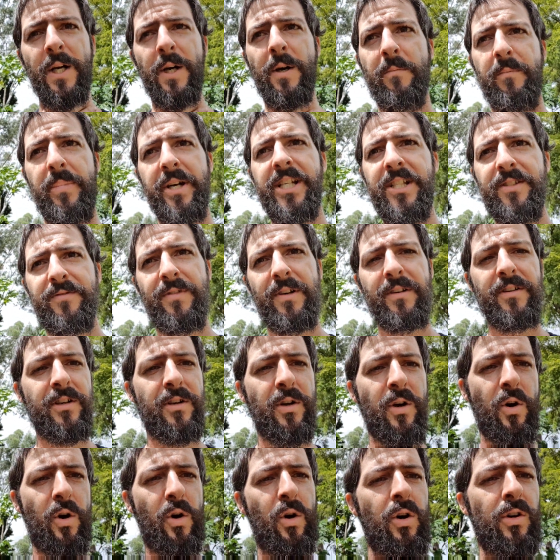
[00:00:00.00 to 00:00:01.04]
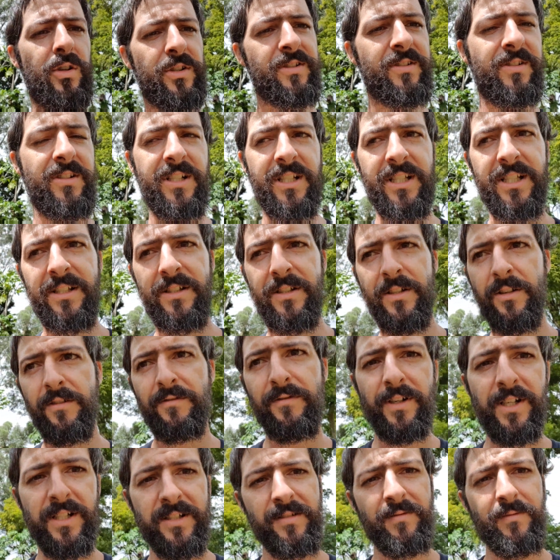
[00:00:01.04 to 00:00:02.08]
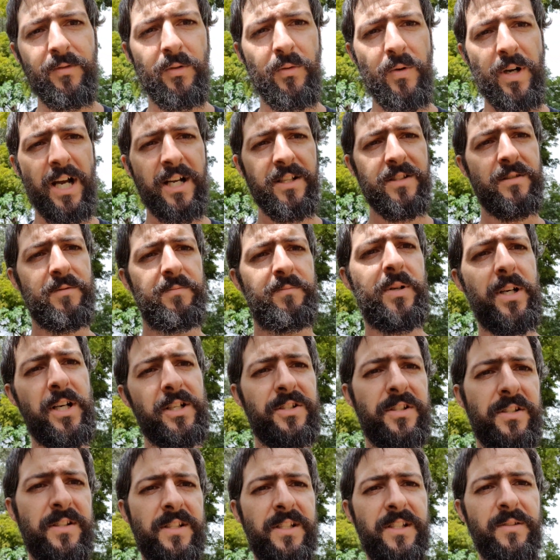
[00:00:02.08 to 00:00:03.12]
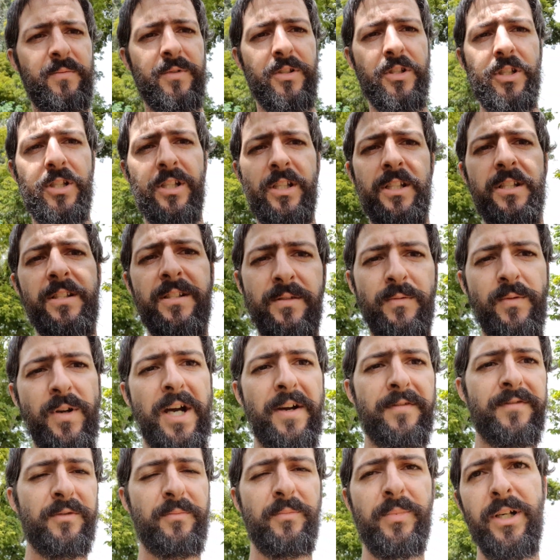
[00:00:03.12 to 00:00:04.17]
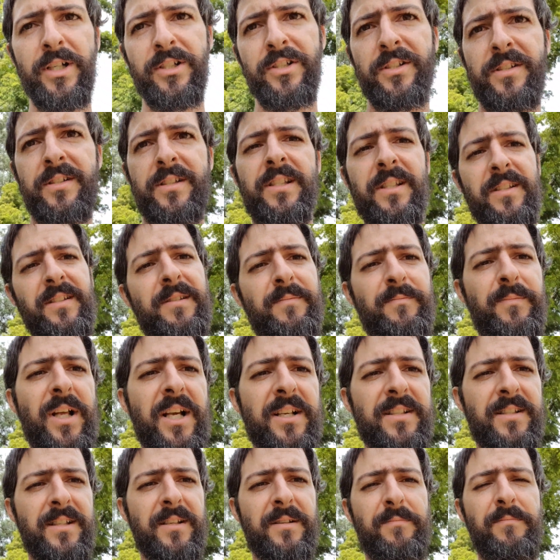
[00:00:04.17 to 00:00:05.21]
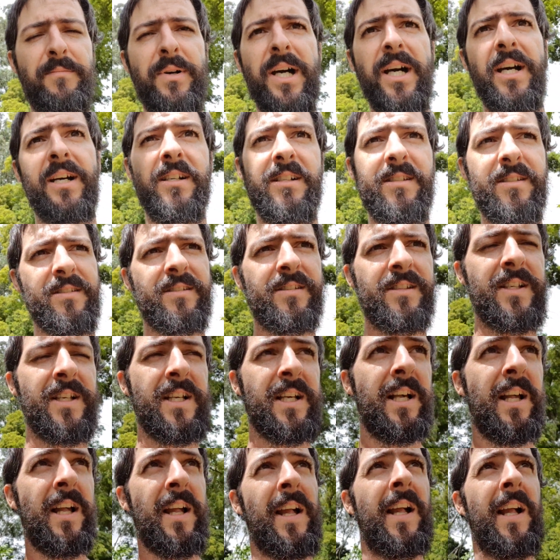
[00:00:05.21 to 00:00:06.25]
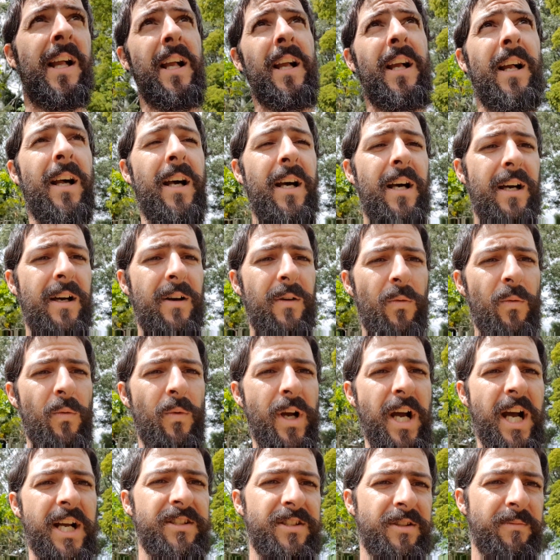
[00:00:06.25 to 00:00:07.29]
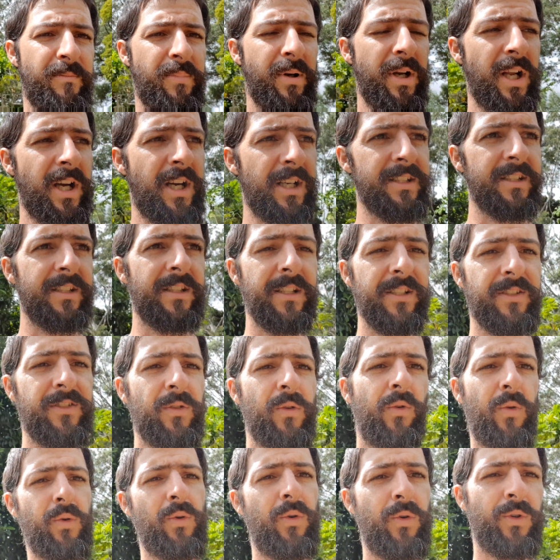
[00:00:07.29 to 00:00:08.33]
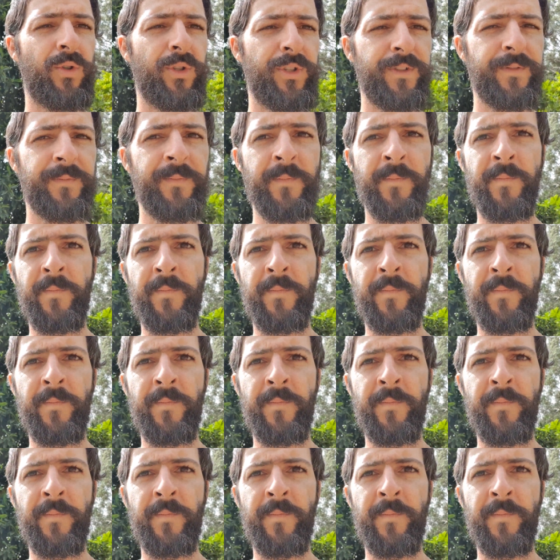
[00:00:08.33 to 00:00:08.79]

but it's very costly. First of all, we had to purchase these machines, we have to purchase these plastic bags, we had to plant this corn,